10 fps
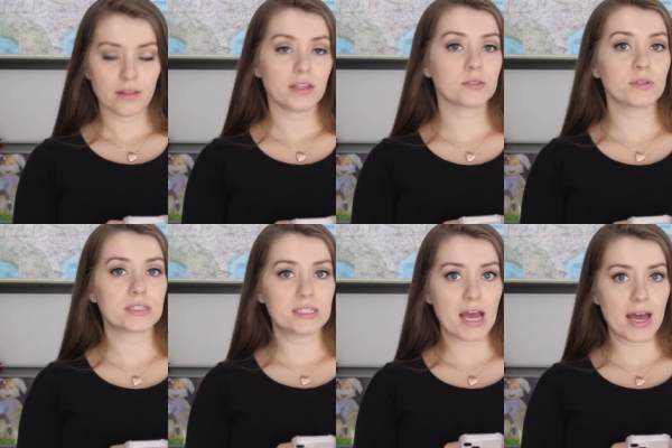this
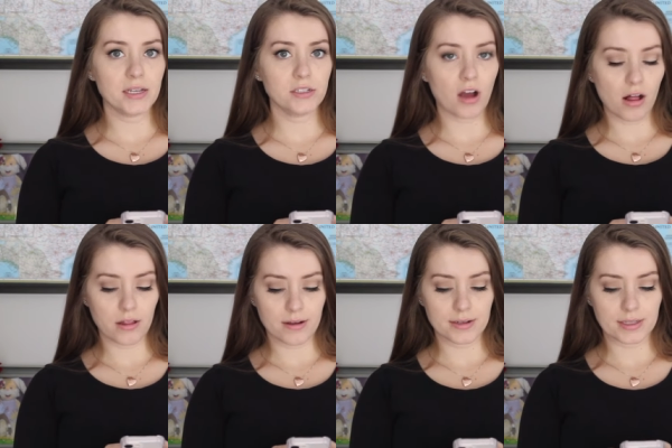was ten
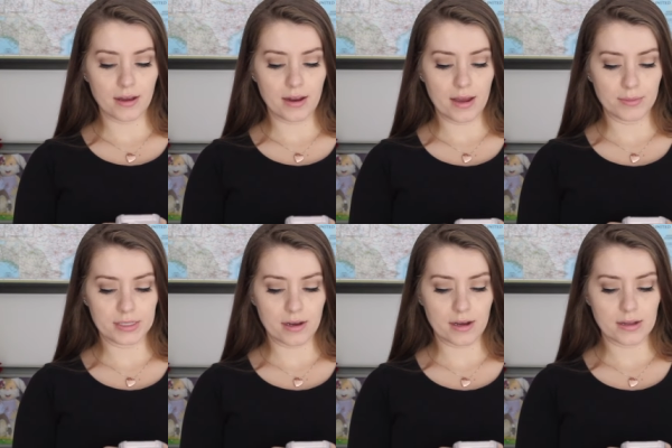dollars on
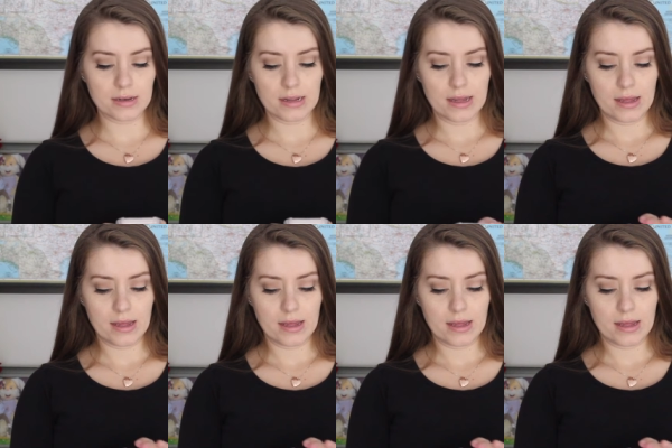Amazon